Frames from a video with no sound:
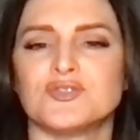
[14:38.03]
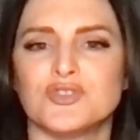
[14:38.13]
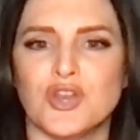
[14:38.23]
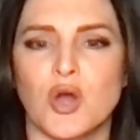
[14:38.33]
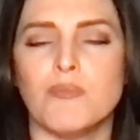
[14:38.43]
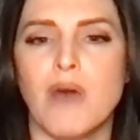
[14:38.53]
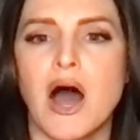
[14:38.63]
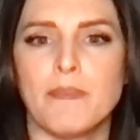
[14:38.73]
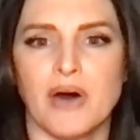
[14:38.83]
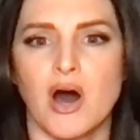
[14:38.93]

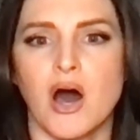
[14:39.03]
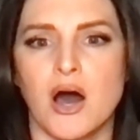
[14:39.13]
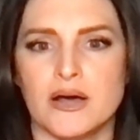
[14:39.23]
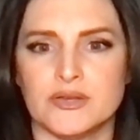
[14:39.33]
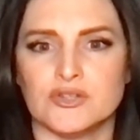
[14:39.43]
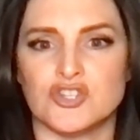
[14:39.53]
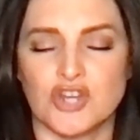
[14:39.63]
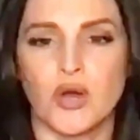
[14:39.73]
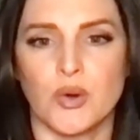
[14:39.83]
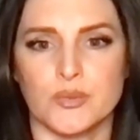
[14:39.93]
Ma Pa
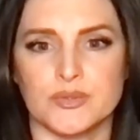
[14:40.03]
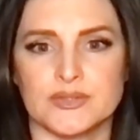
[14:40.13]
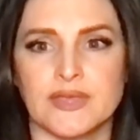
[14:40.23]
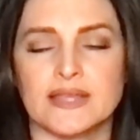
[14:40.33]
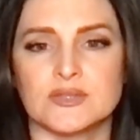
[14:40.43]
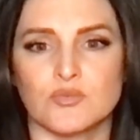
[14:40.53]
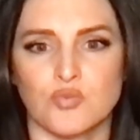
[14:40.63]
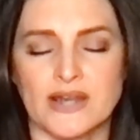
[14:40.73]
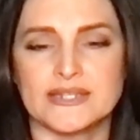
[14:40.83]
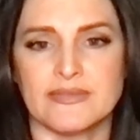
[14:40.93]
Jones that's
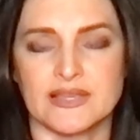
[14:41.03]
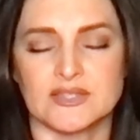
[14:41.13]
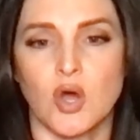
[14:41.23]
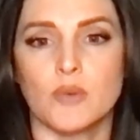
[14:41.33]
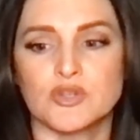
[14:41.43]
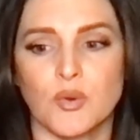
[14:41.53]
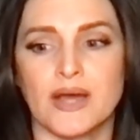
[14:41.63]
renting this home to